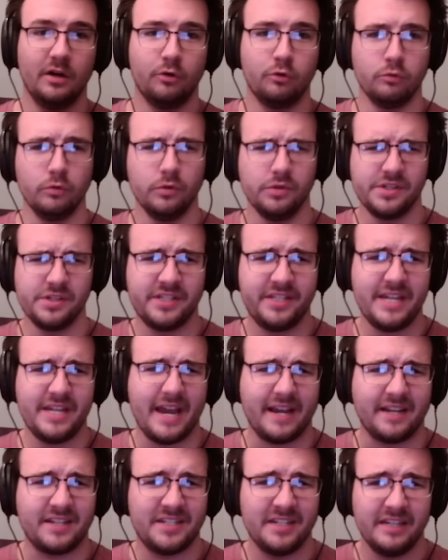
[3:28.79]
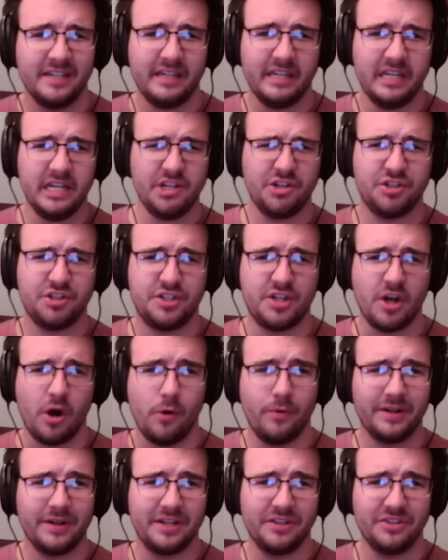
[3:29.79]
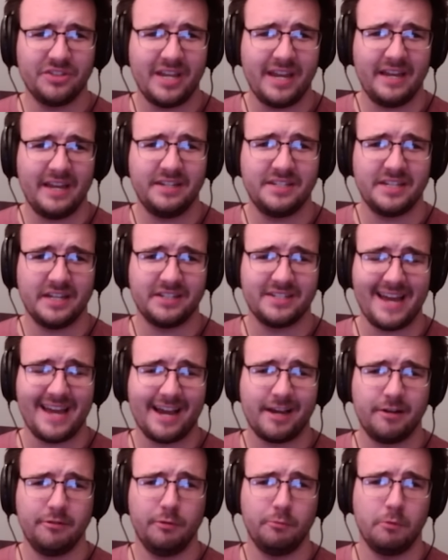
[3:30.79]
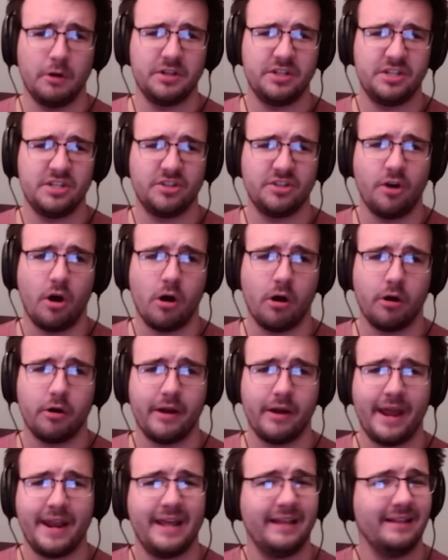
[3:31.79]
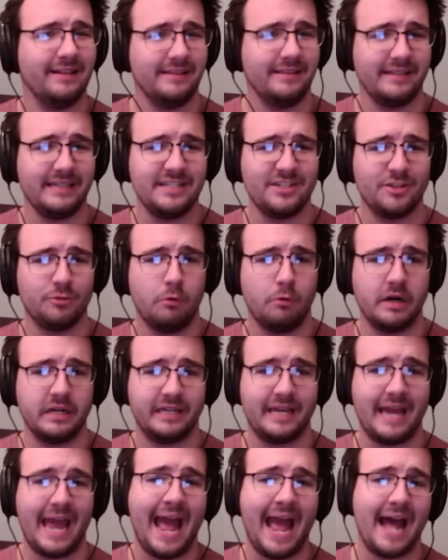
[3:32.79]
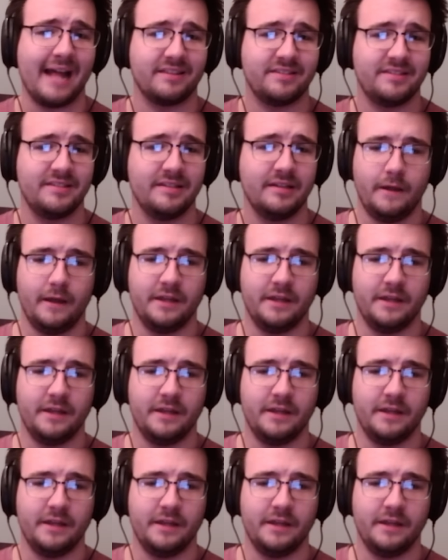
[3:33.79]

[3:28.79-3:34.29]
Rule 6. Each zone contains exactly 1 star and at least 1 cat.